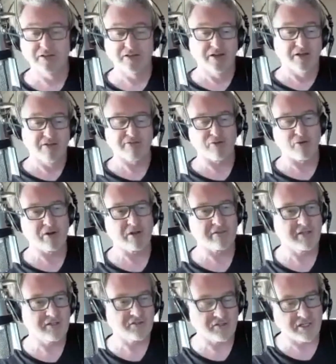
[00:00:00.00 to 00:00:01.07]
throwing
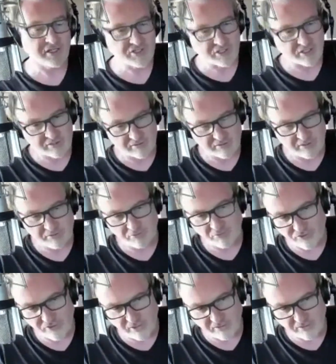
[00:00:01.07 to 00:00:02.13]
things at each other. It
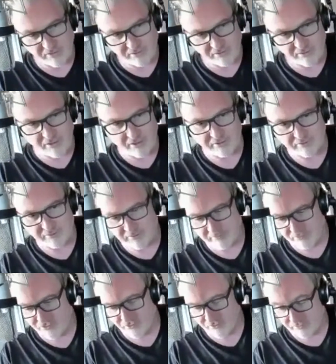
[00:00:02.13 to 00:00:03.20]
was like kindergarten,
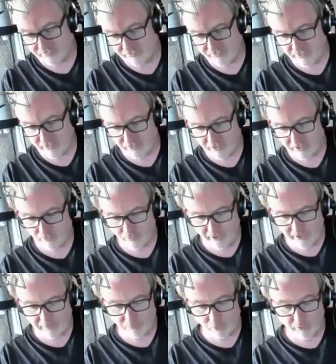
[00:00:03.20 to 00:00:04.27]
sort of in a
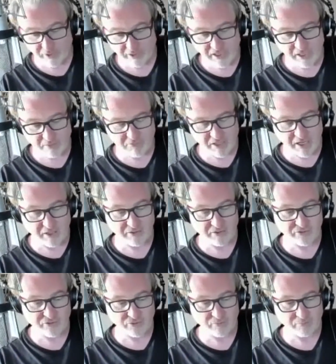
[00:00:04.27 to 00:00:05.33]
way. But when it came down
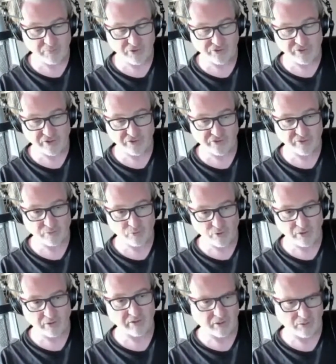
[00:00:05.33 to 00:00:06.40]
to business and
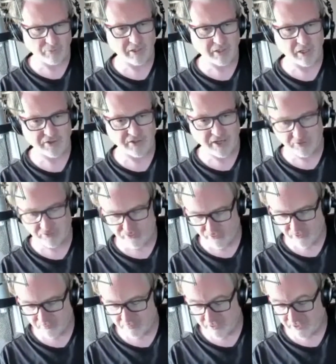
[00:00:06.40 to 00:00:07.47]
work, we got down to
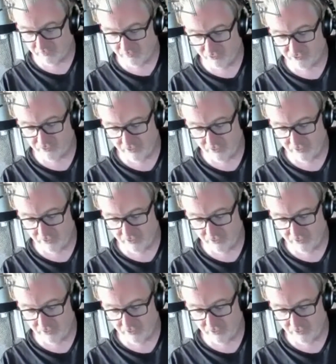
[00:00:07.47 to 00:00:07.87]
it. But it was